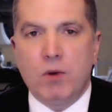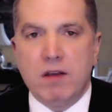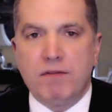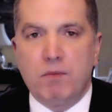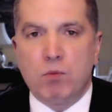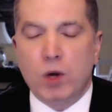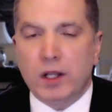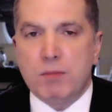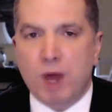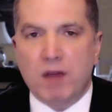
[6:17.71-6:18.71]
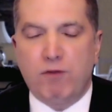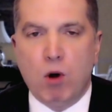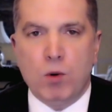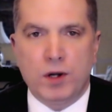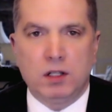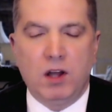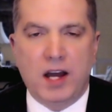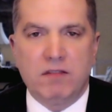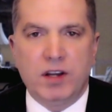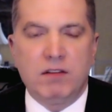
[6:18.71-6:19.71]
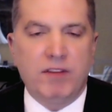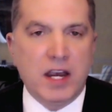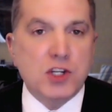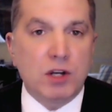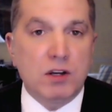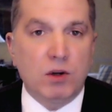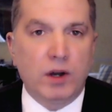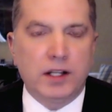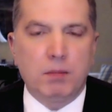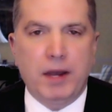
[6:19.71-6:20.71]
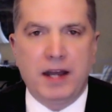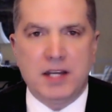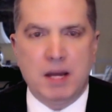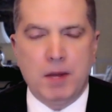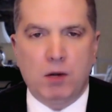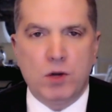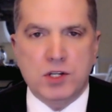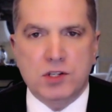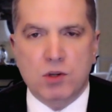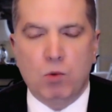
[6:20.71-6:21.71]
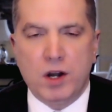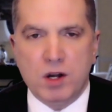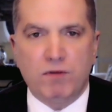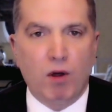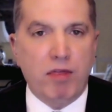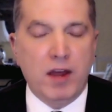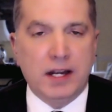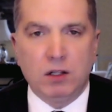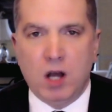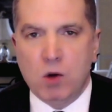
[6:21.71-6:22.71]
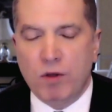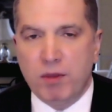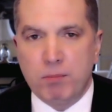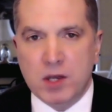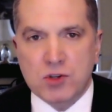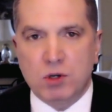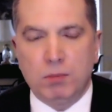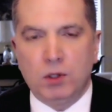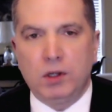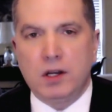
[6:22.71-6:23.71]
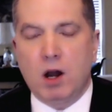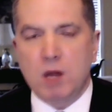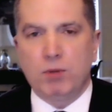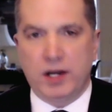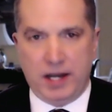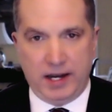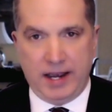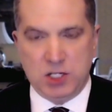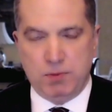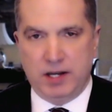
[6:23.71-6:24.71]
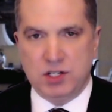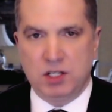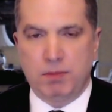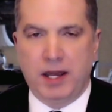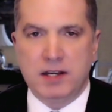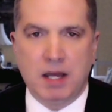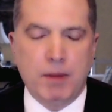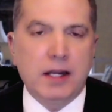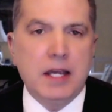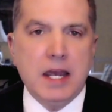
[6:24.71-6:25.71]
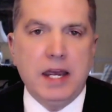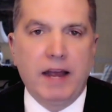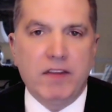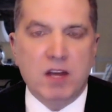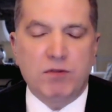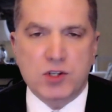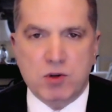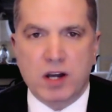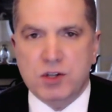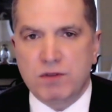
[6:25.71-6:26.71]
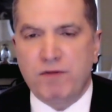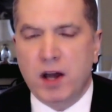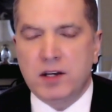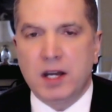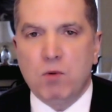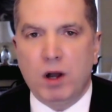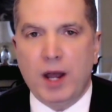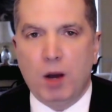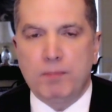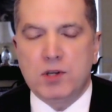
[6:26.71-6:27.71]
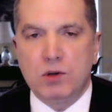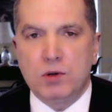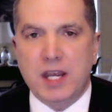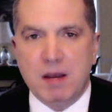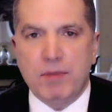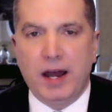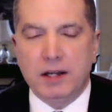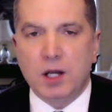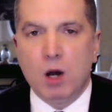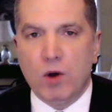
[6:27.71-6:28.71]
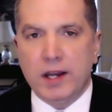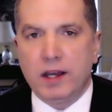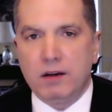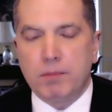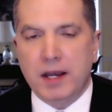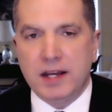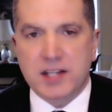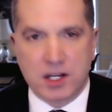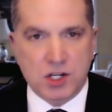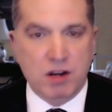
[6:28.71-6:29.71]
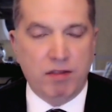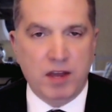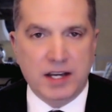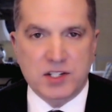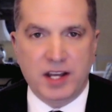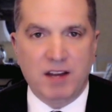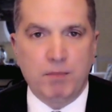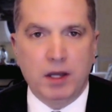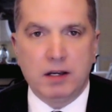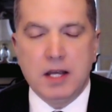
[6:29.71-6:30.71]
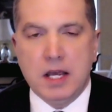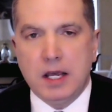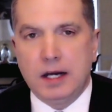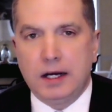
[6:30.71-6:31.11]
we've really brought forward a lot of innovation during the pandemic, which is a wonderful thing, along with the miserable and heartbreaking aspects of the pandemic. And the infrastructure funding will help to keep that going and pay attention to things things that have been